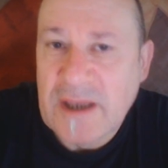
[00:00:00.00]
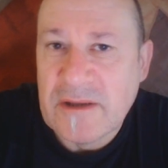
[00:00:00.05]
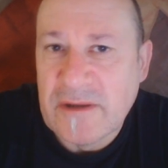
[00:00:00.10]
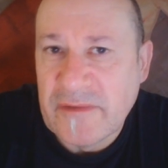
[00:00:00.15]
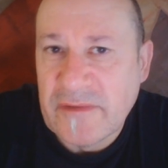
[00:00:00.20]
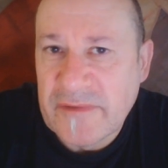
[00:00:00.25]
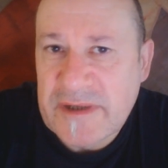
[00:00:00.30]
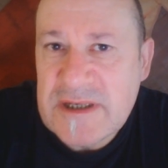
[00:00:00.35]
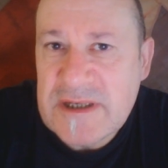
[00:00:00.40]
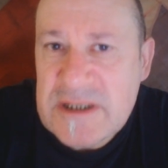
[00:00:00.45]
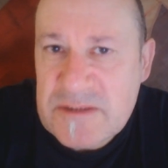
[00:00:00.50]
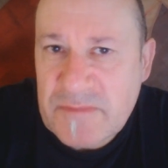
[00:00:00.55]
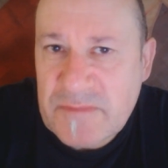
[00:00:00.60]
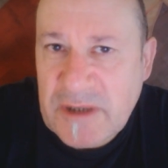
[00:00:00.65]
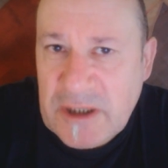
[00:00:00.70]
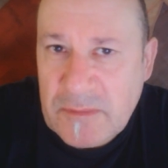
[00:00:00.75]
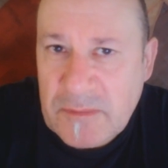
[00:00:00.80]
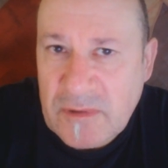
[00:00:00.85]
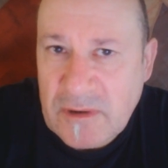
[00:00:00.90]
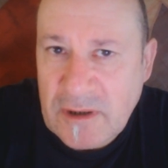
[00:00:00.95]
that these
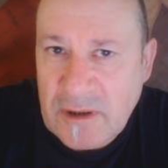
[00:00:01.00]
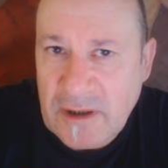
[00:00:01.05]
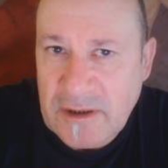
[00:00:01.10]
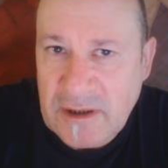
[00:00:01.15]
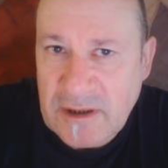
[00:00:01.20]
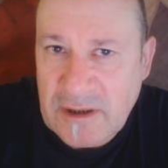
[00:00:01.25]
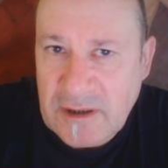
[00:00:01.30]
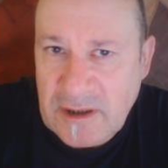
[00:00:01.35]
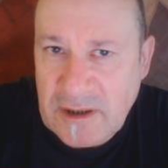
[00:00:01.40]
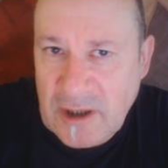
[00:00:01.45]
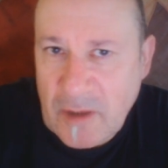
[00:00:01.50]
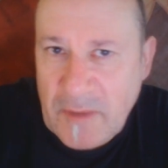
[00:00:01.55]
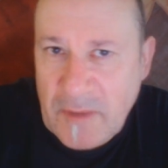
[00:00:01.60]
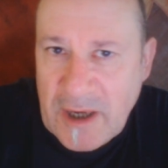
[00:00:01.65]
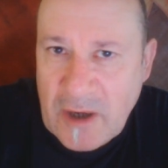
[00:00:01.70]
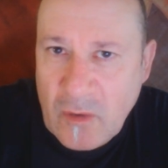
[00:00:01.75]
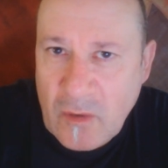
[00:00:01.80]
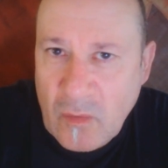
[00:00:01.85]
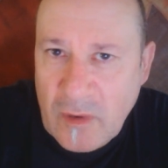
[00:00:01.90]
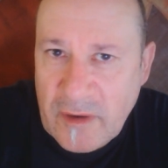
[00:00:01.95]
people are going to come
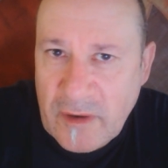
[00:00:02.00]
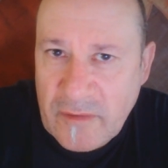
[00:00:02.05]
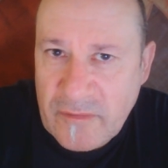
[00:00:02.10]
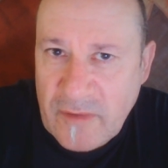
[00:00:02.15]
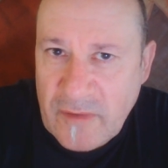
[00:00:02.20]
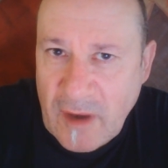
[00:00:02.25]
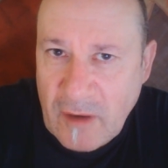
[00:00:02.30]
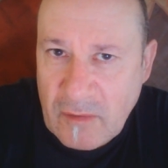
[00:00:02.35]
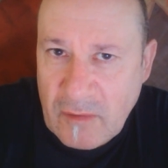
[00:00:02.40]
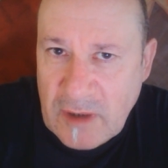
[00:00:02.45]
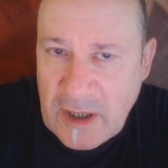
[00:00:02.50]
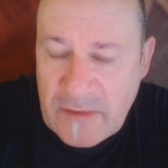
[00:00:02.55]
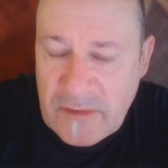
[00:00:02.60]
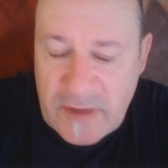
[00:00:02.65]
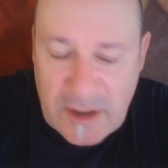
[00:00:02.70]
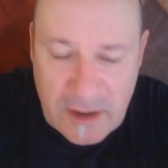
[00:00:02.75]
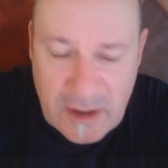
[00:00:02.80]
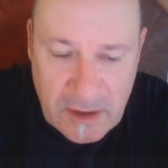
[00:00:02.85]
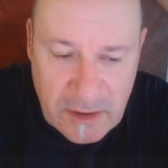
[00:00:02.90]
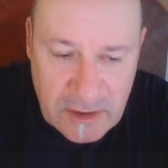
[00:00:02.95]
out with. Okay,
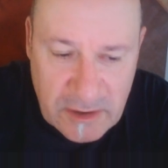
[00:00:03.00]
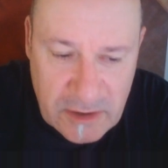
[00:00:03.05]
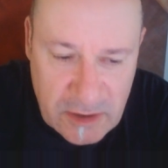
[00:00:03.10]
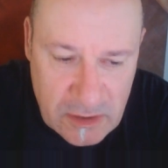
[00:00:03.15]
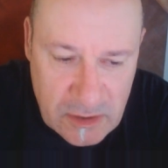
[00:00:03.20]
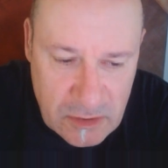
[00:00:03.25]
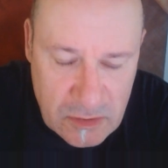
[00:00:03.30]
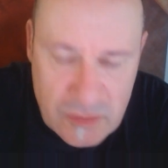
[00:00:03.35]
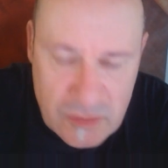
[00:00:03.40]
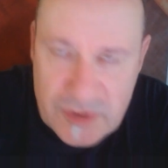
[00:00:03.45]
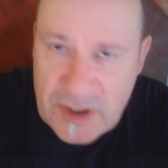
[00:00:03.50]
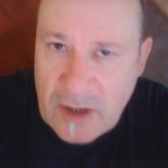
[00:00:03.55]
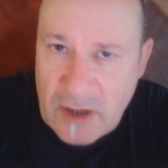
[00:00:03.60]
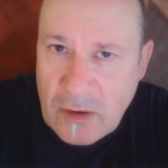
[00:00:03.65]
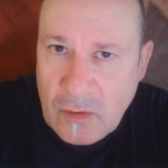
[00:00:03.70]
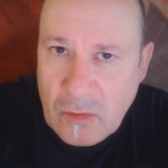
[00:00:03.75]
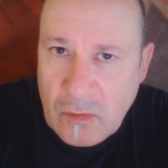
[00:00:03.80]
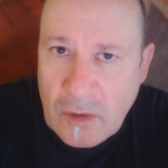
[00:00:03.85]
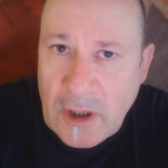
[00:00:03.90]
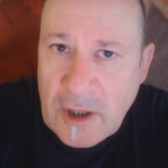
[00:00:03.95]
they're going to use the
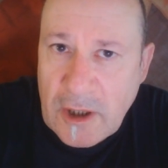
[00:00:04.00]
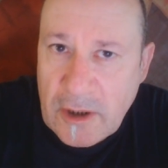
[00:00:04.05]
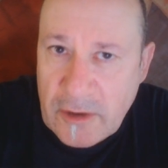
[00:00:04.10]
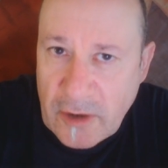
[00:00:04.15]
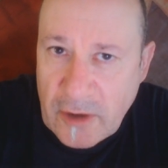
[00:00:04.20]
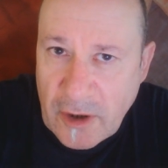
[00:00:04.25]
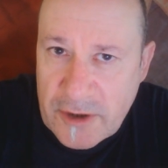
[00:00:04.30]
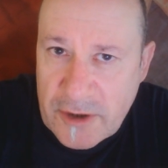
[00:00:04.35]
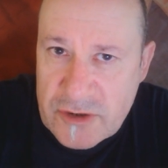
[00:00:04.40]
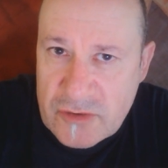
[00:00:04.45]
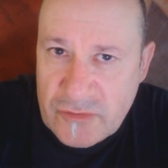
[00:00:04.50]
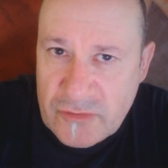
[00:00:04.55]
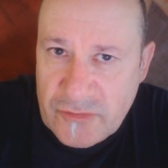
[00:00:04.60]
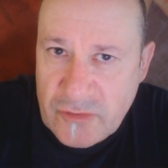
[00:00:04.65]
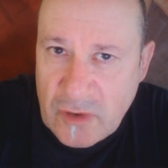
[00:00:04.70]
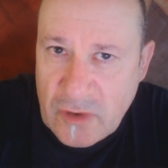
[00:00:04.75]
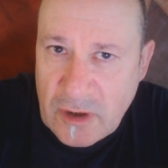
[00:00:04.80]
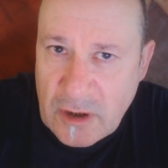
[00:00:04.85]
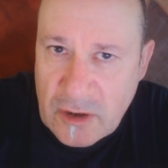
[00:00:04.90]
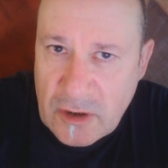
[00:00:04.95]
whole Nigel
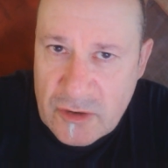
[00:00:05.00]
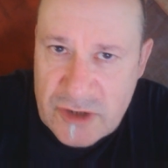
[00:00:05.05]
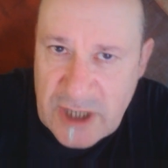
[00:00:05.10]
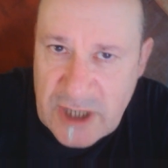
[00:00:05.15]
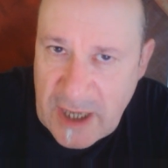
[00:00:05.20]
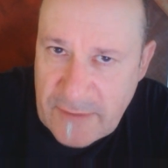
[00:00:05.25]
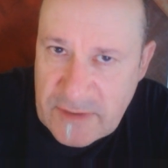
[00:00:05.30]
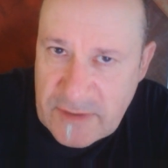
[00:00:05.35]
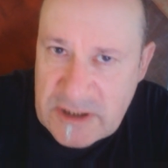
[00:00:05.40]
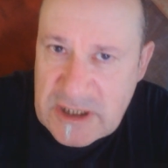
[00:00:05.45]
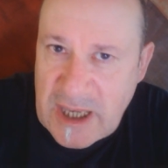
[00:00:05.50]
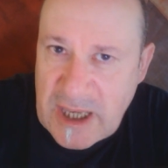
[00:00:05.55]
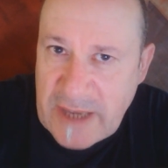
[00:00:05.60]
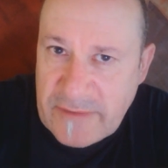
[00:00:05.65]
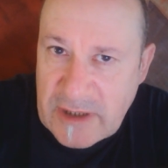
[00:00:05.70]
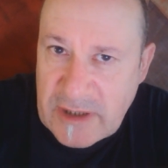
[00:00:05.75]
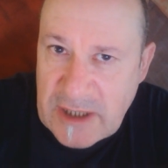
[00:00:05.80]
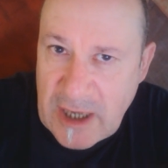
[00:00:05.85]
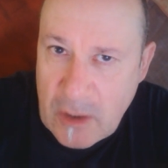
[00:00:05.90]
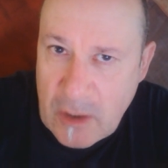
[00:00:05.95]
Farage having to have
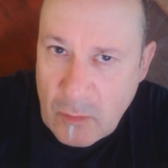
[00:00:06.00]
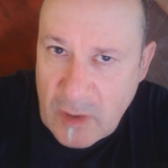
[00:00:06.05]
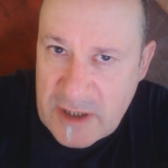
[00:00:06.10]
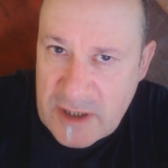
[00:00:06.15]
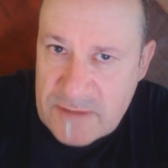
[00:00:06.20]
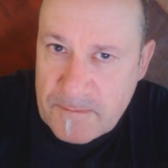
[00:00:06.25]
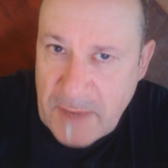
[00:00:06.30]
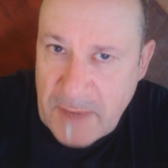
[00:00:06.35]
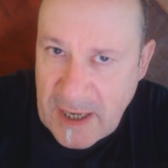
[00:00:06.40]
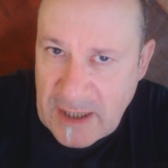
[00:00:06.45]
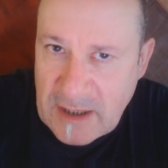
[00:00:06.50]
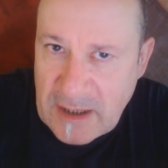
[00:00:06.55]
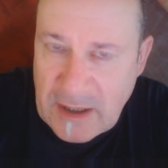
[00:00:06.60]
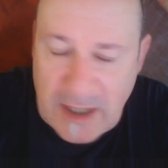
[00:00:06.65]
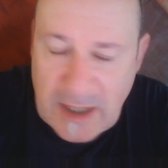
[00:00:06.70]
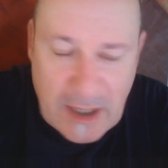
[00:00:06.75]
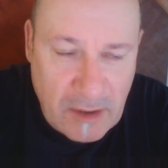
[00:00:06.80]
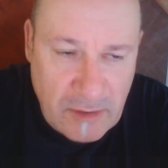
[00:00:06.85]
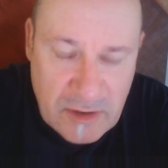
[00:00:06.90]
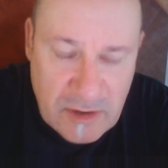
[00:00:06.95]
a NatWest bank
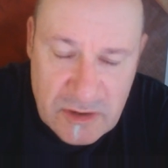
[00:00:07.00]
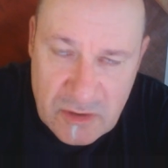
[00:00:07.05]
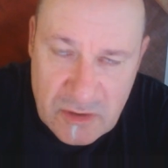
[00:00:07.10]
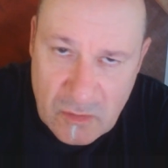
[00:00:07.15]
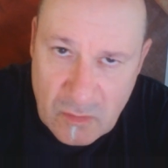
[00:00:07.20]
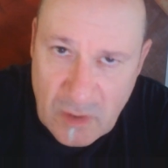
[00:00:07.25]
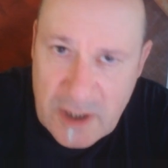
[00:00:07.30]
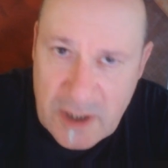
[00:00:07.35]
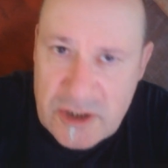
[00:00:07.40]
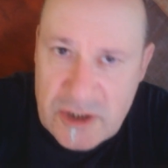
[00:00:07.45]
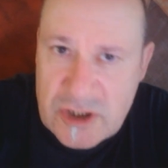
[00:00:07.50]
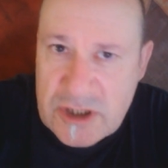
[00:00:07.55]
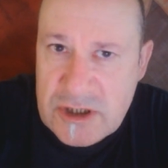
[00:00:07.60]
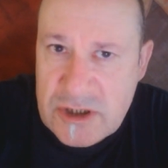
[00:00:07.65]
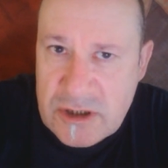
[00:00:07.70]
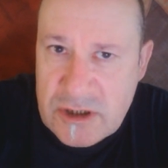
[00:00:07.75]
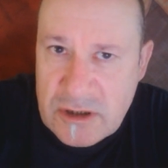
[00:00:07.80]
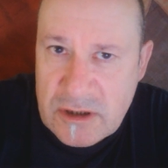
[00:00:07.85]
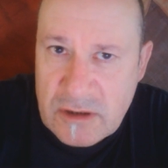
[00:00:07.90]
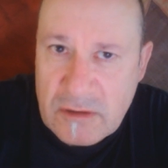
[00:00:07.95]
account as a wedge
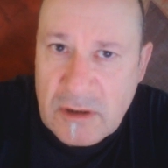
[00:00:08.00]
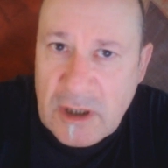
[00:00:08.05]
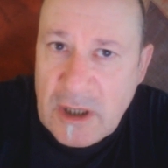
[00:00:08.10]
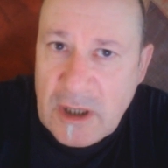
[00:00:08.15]
issue